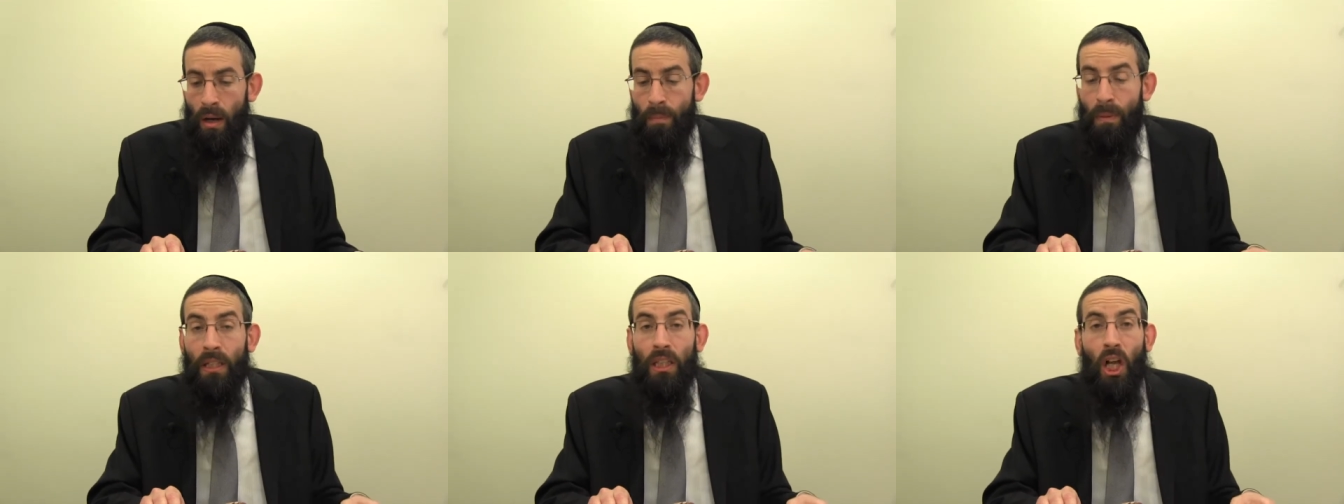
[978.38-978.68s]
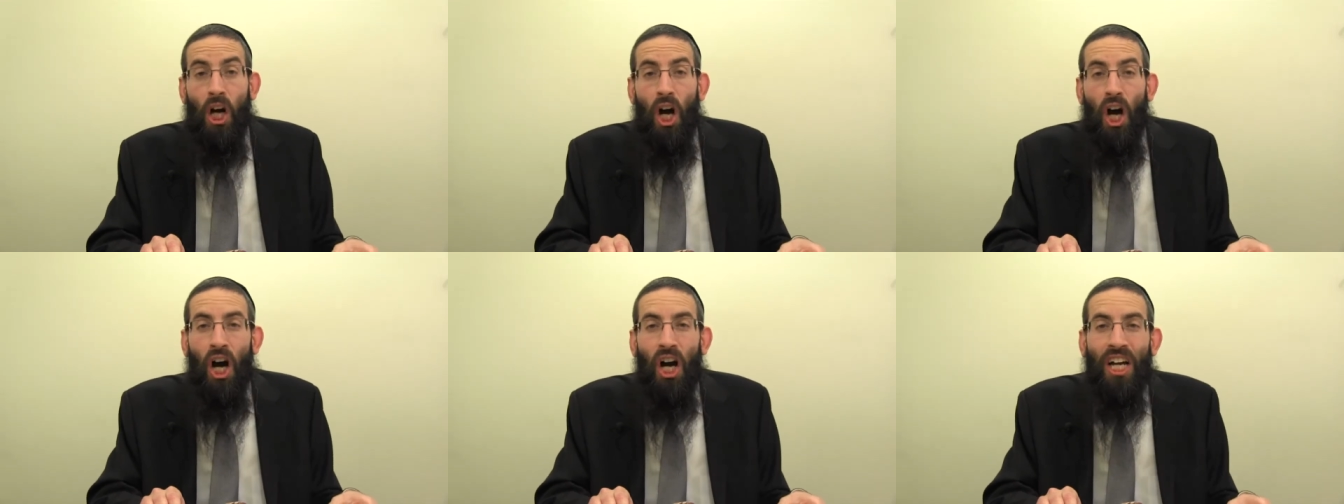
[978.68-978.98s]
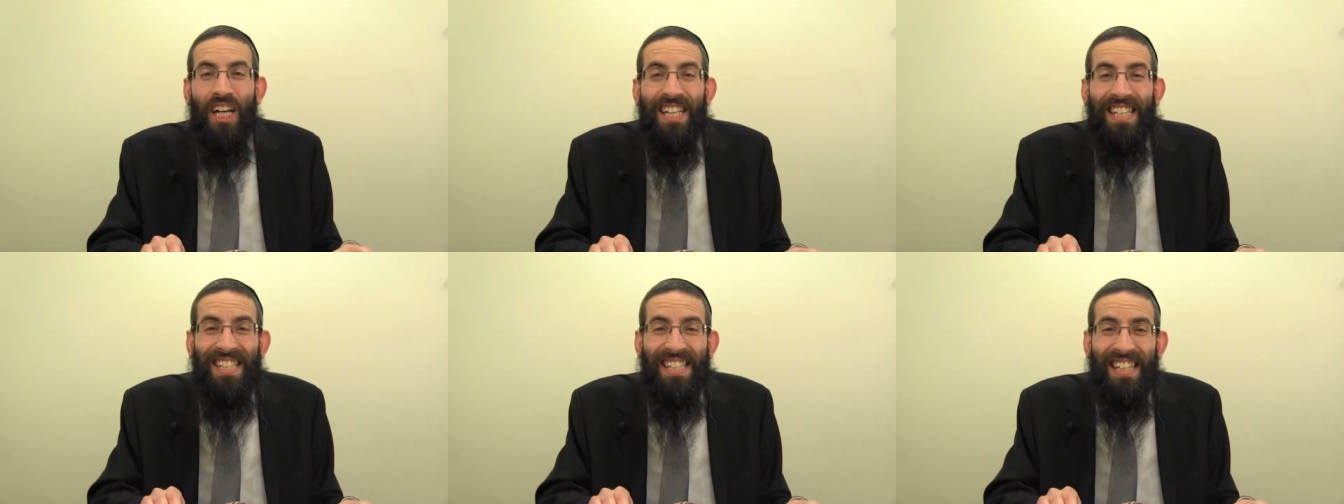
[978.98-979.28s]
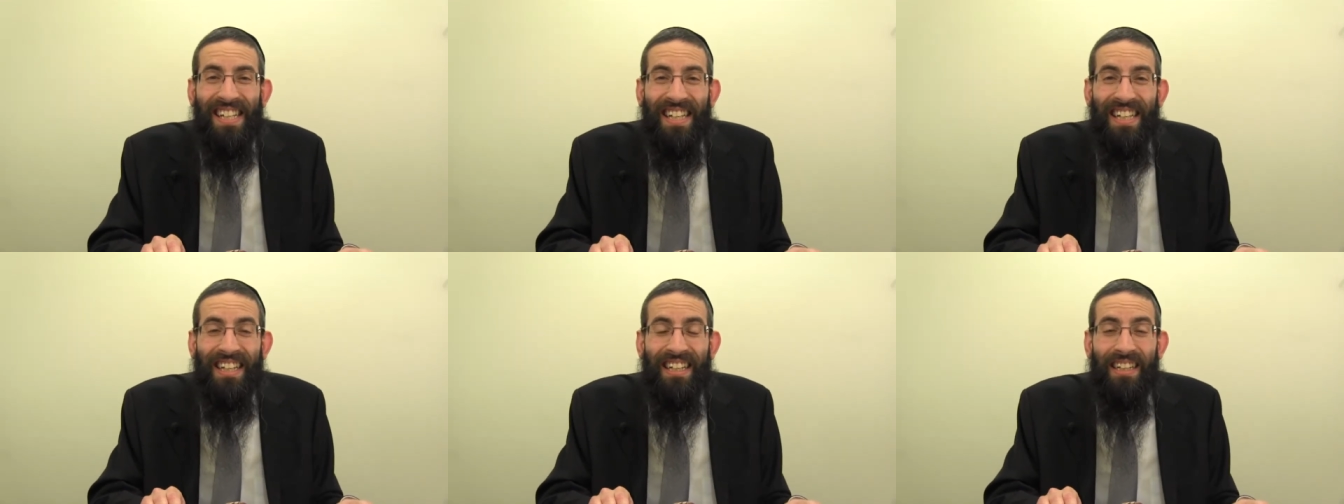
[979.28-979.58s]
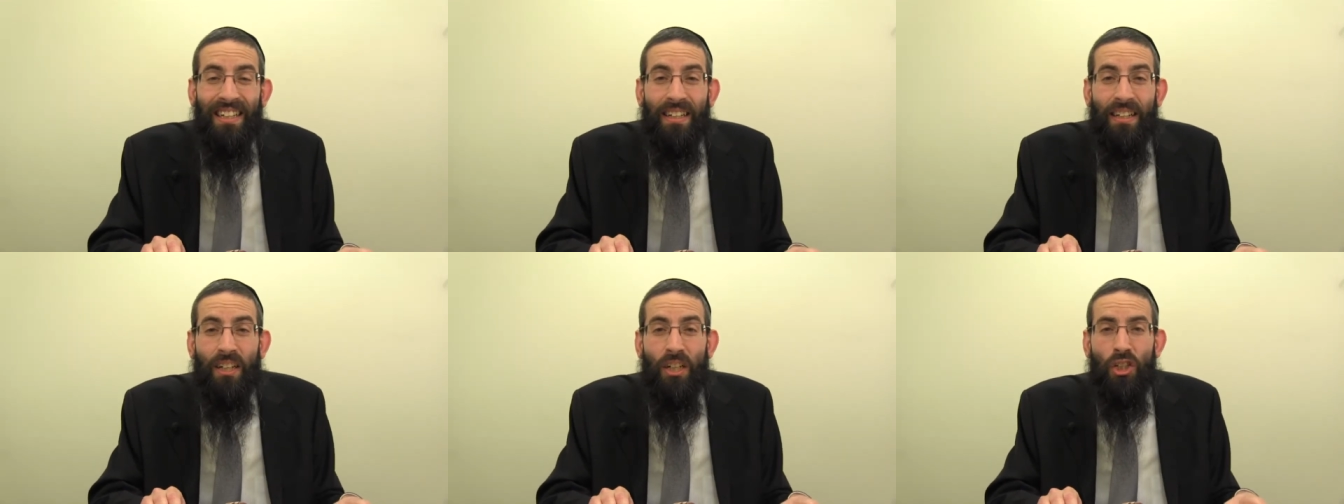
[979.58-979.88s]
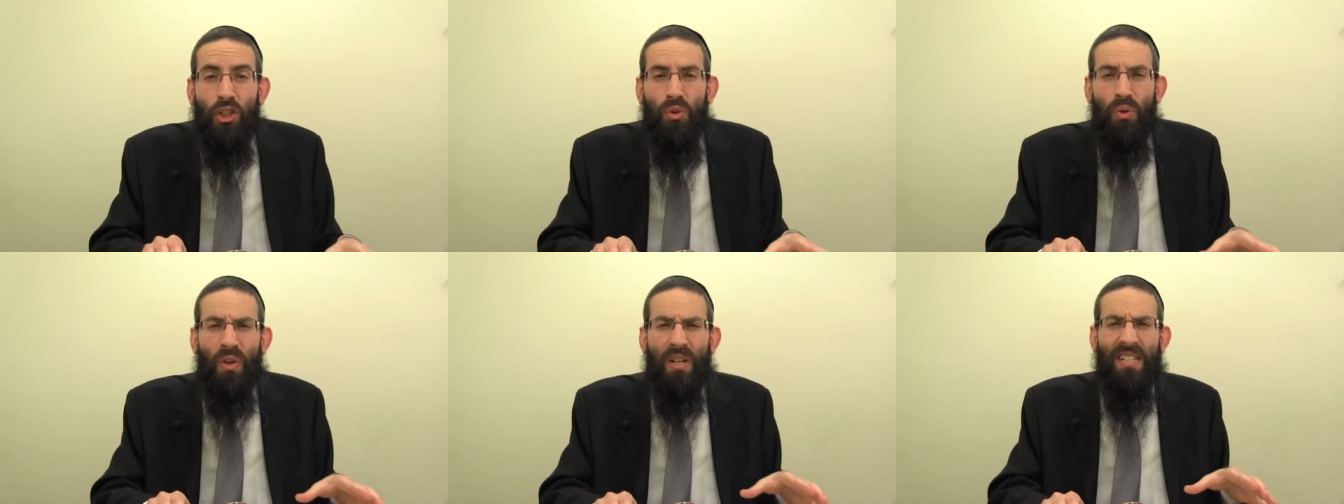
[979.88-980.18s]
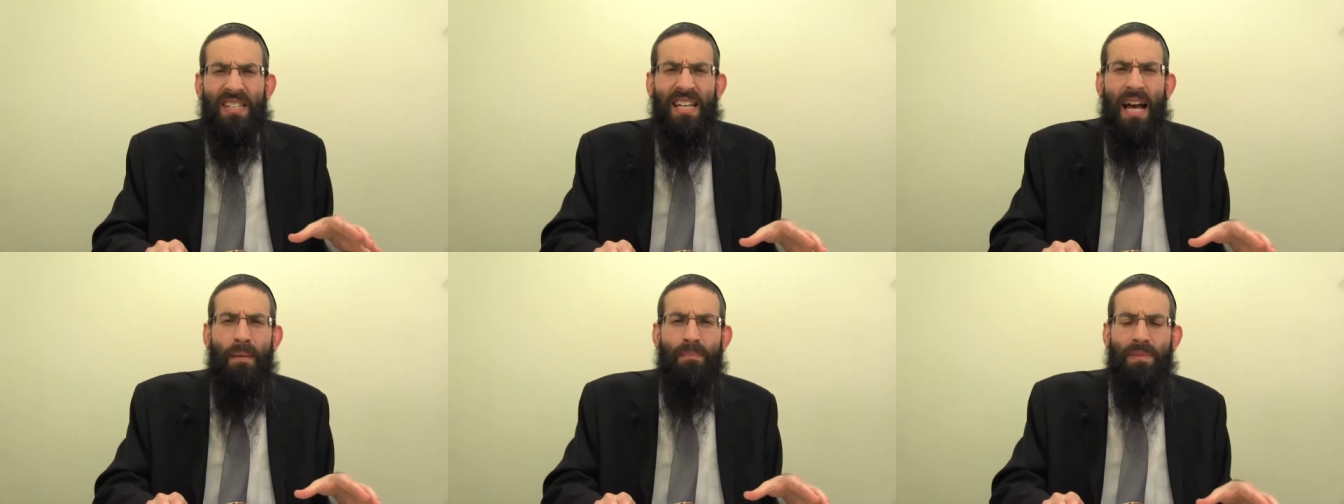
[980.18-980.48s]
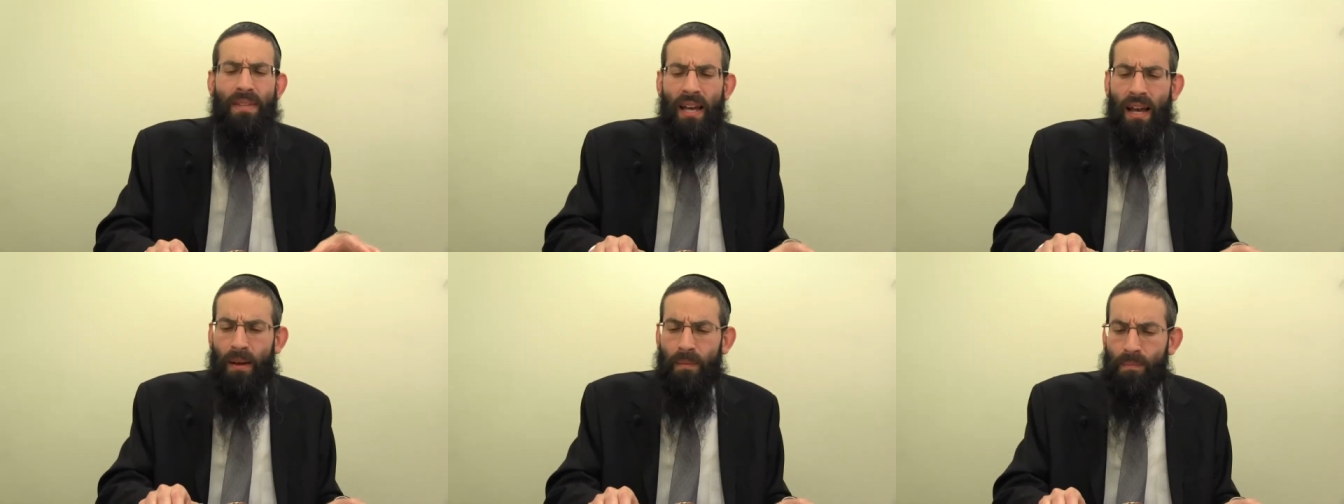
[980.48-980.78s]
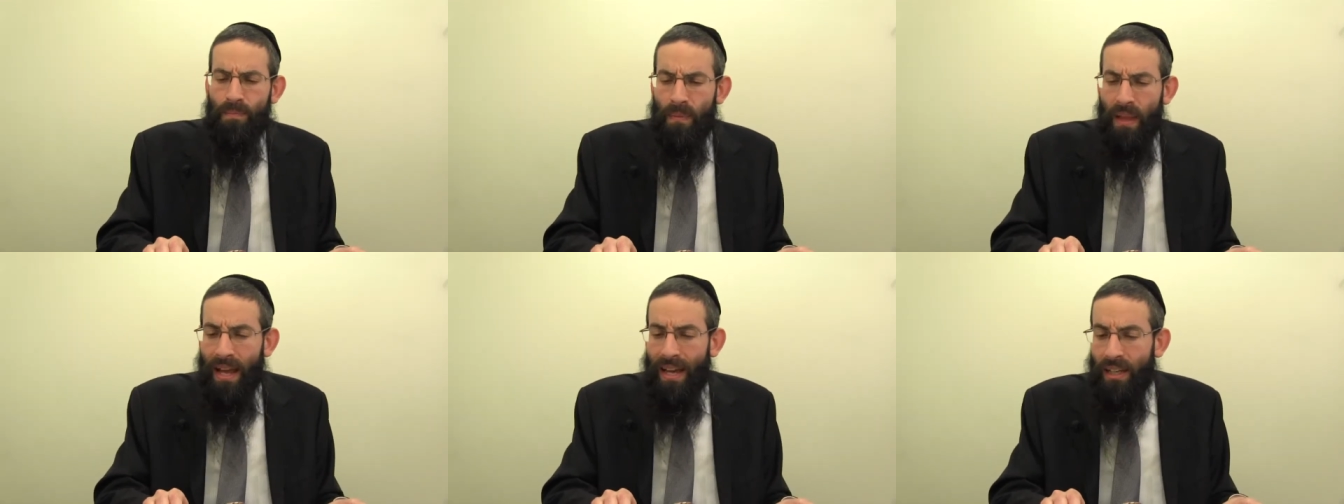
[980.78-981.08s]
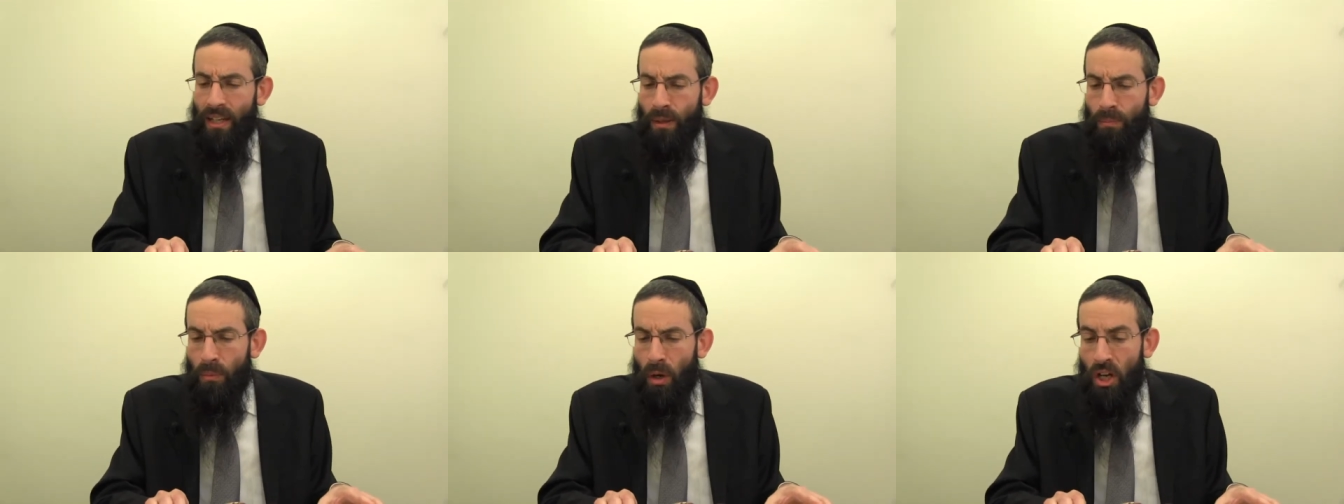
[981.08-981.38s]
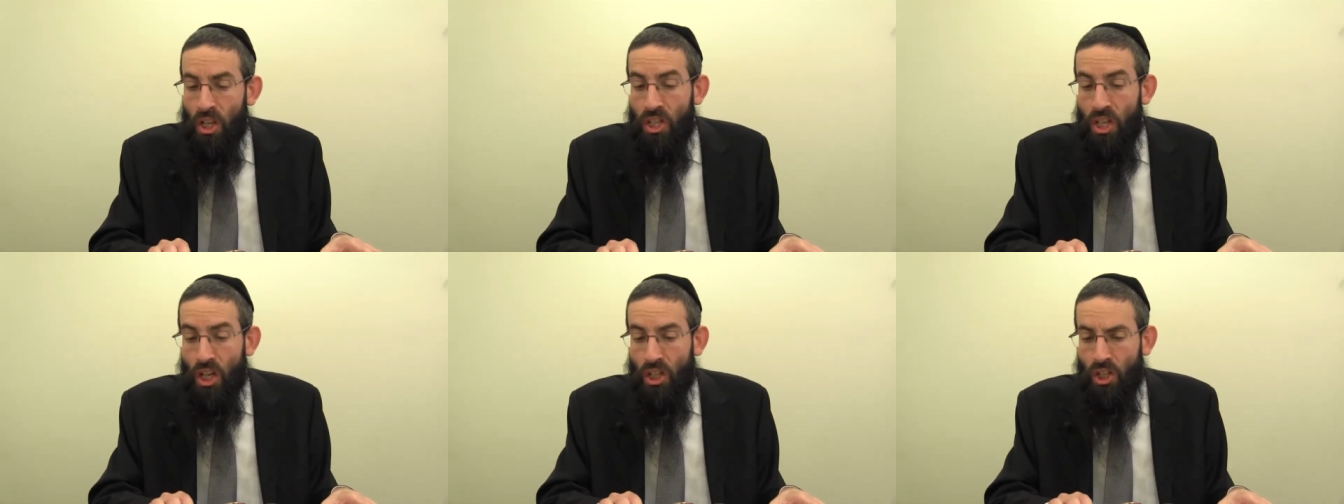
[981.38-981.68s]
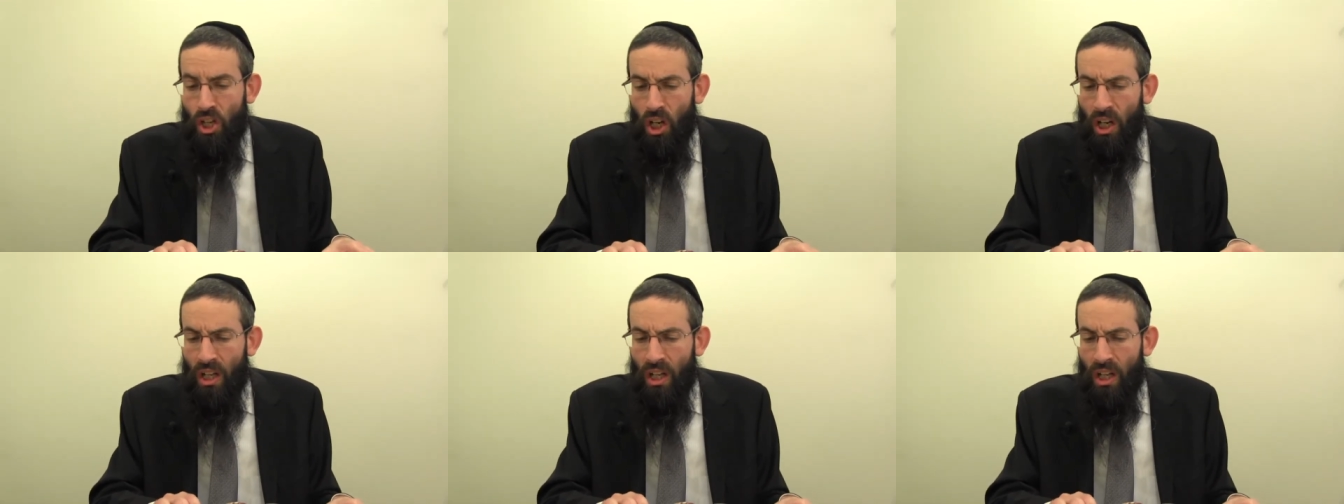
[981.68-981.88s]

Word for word: But to exempt them, unless he